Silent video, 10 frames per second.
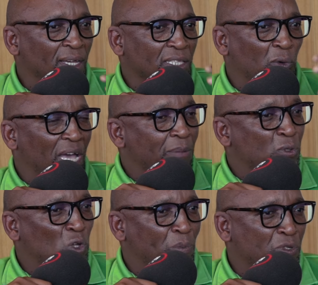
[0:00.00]
they were
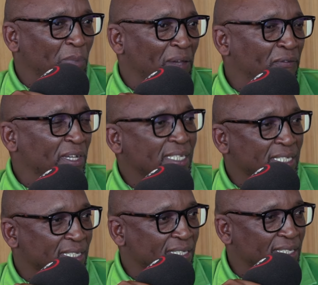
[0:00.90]
absorbed by
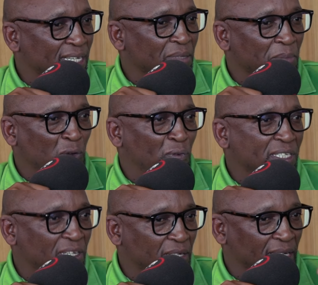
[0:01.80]
factories and
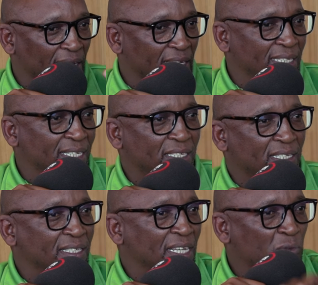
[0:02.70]
manufacturing uh,
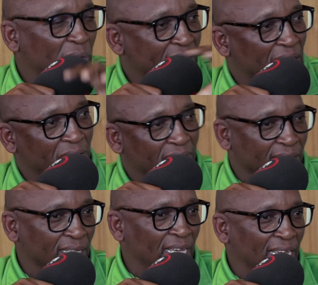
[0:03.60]
industries that were
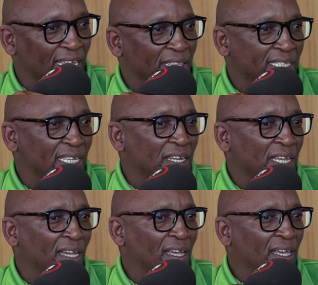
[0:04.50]
surrounding uh, that
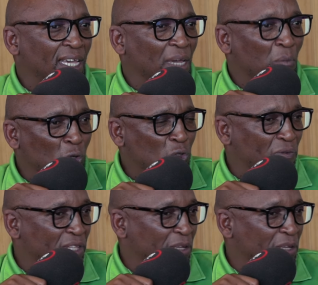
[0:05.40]
area. And most of